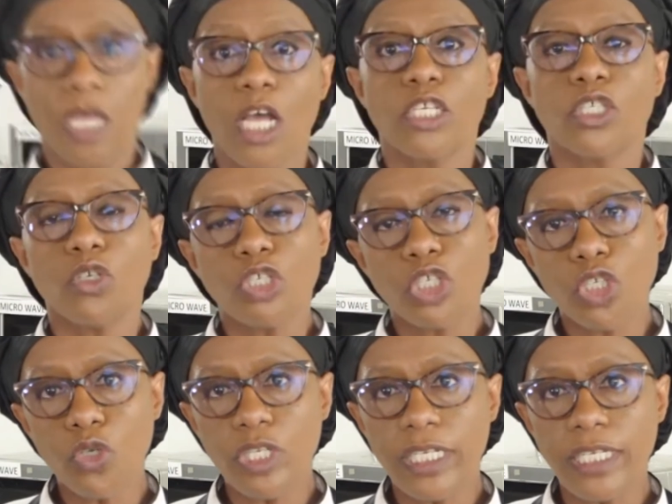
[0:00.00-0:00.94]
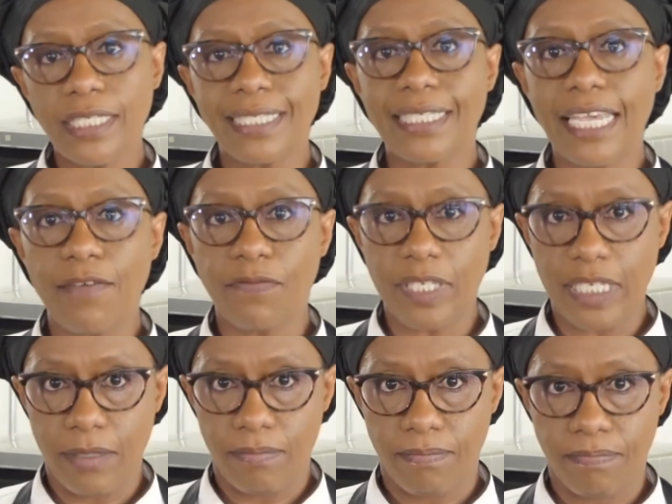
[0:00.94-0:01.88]
So student safety
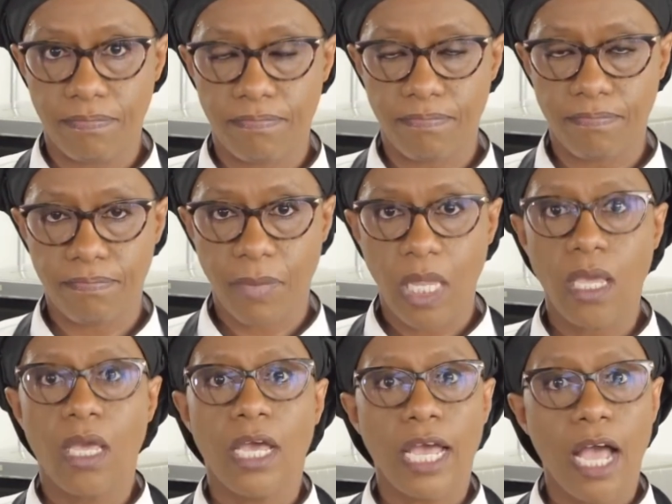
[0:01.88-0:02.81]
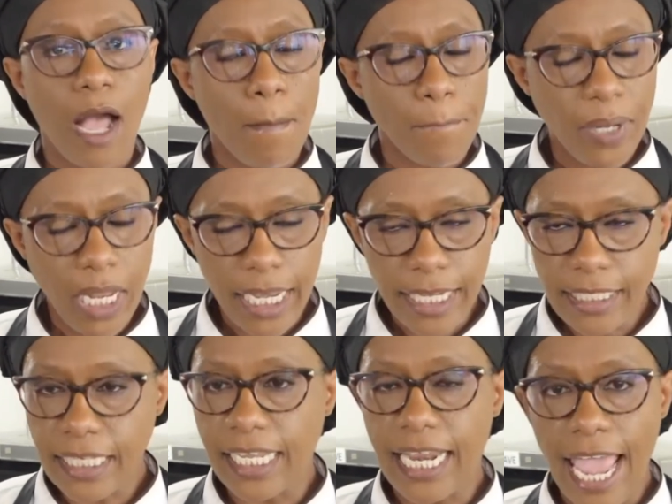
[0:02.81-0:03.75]
applies
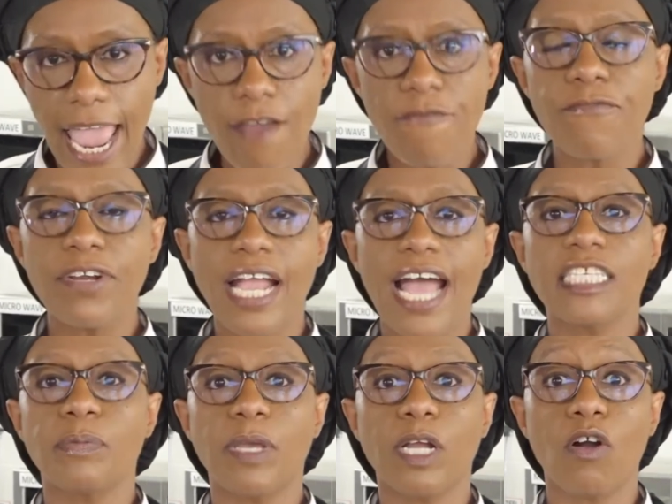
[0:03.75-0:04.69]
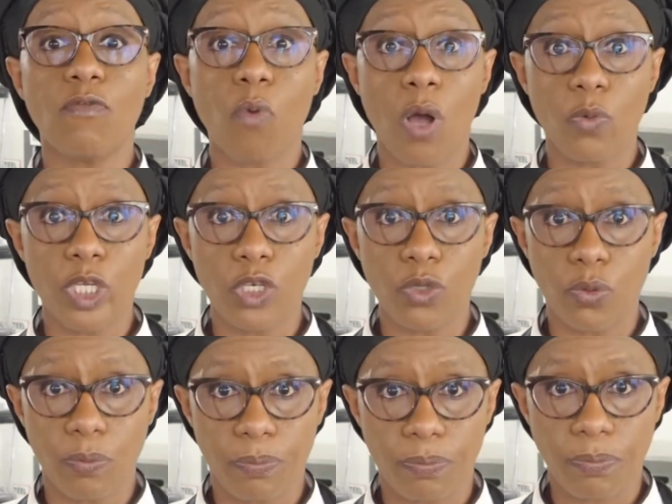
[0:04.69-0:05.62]
in every aspect of what we do,
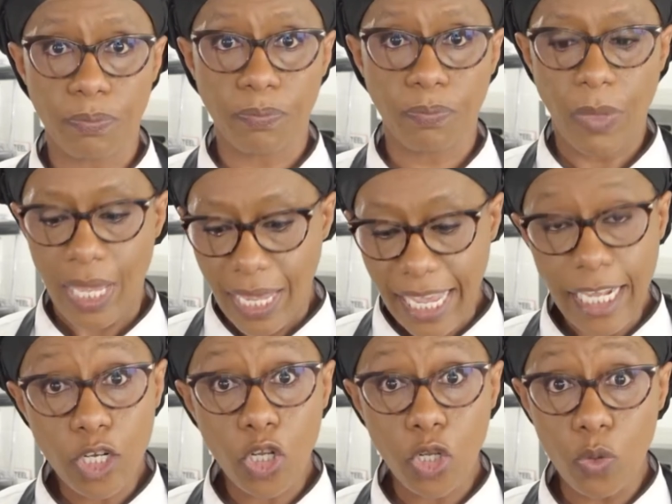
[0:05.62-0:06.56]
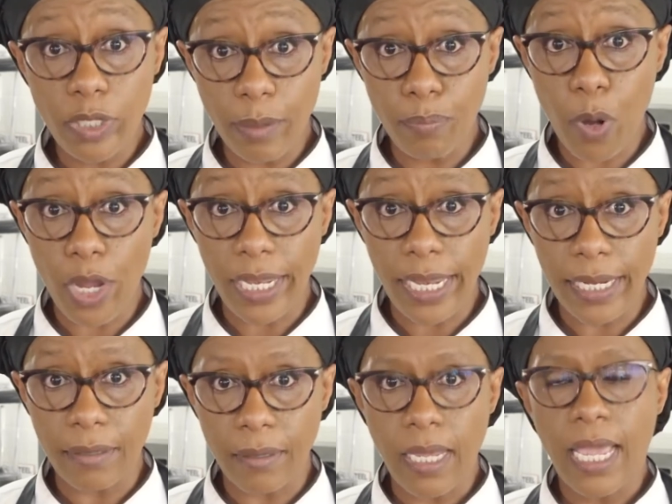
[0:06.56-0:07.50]
including boiling,
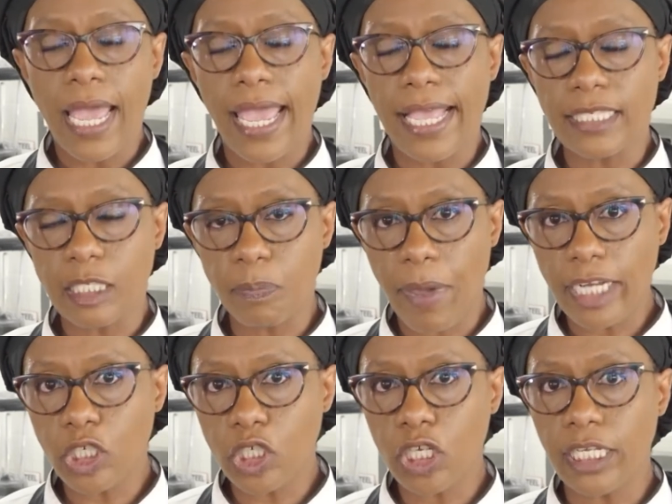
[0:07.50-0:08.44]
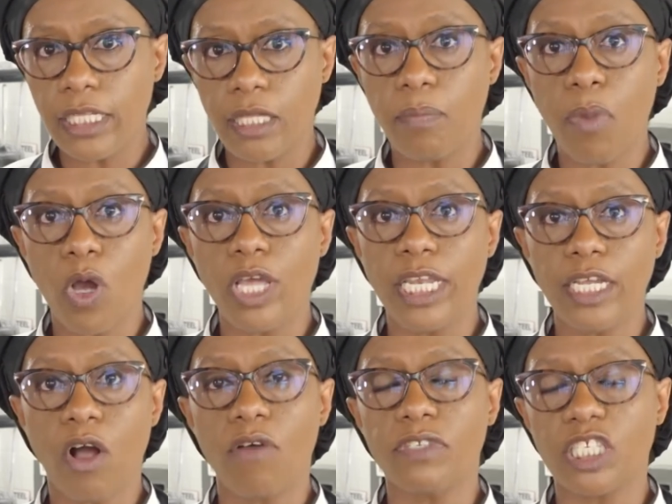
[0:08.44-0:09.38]
especially the boiling
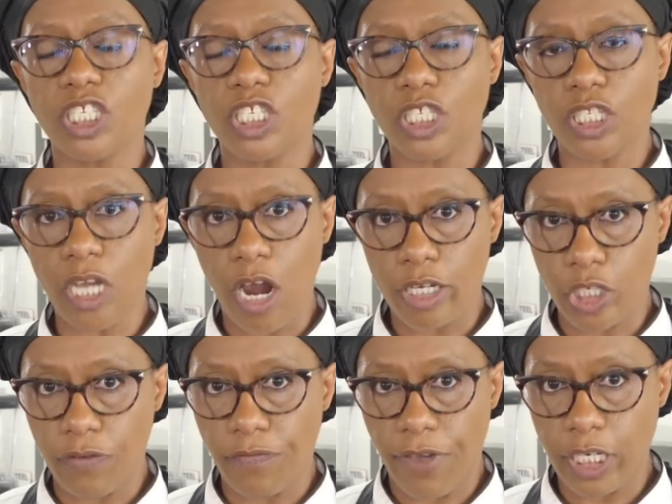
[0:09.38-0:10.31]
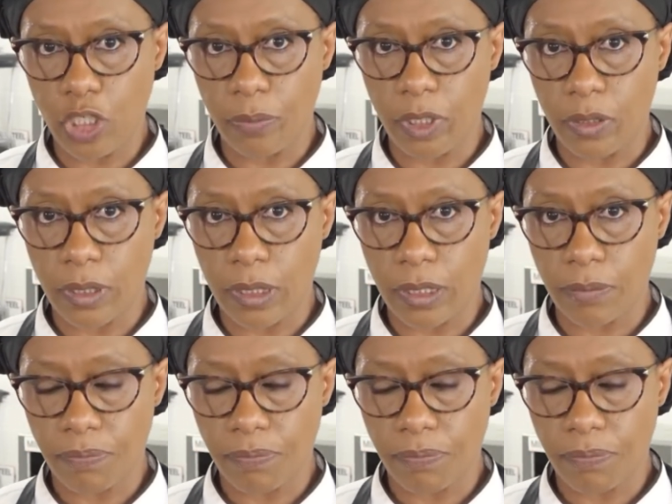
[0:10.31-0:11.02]
of starchy vegetables.